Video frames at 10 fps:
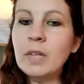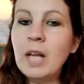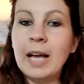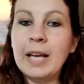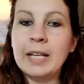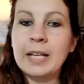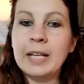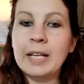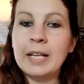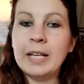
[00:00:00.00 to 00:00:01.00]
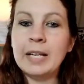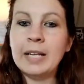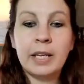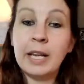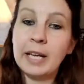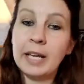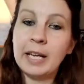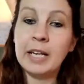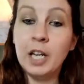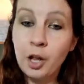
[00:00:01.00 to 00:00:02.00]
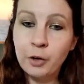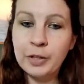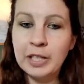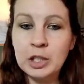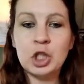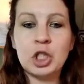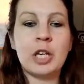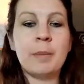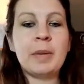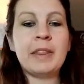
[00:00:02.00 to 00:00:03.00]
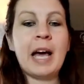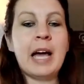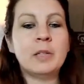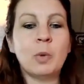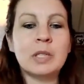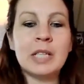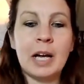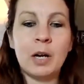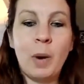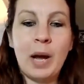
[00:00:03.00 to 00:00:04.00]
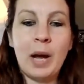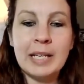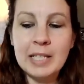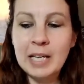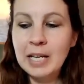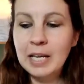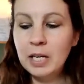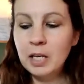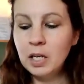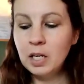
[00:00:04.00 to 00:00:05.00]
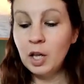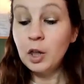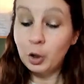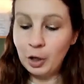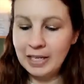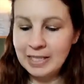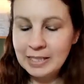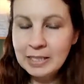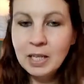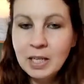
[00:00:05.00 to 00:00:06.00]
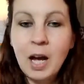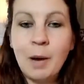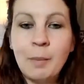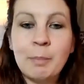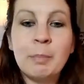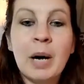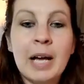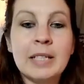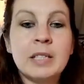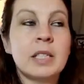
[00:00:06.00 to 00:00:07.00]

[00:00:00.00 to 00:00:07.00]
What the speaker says: ended up getting in another relationship that was not quite the greatest. But